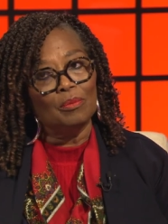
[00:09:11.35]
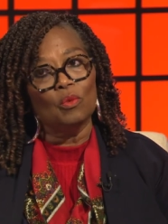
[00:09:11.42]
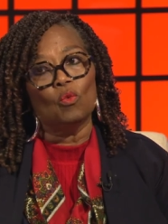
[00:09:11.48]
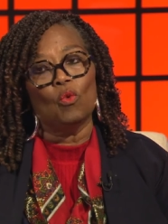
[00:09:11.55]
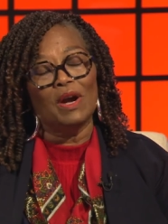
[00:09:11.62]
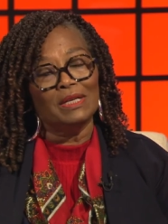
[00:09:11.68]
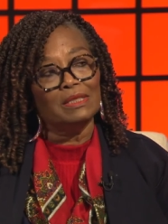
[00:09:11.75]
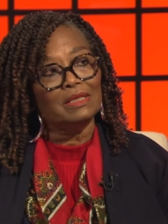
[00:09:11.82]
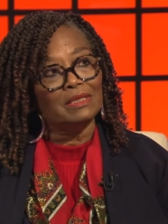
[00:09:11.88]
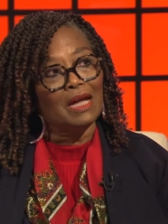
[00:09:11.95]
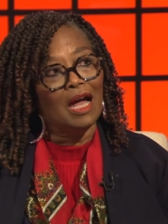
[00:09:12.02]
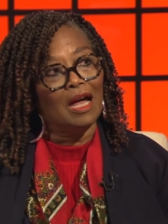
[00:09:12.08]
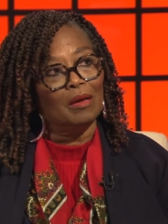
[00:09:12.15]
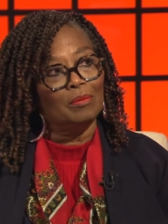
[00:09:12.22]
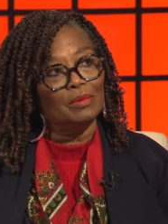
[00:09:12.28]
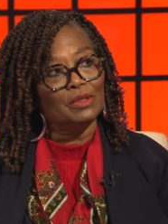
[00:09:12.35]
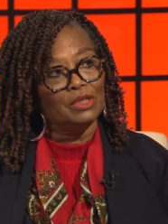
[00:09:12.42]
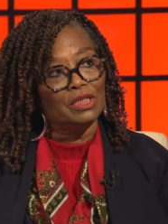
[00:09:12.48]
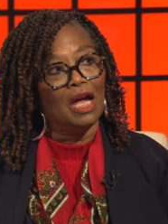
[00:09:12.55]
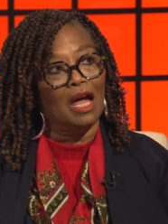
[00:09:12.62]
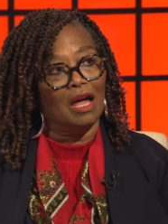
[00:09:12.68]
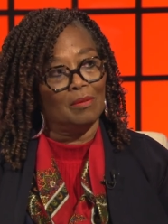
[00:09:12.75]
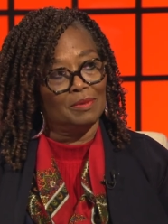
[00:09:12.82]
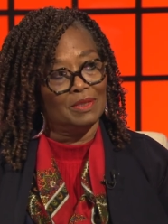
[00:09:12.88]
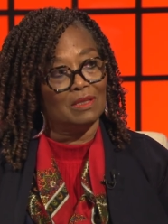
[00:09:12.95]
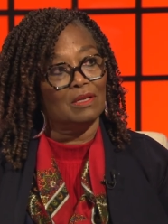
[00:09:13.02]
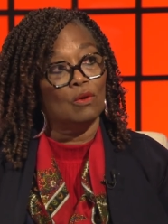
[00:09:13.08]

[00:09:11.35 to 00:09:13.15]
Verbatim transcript: one-stop shops,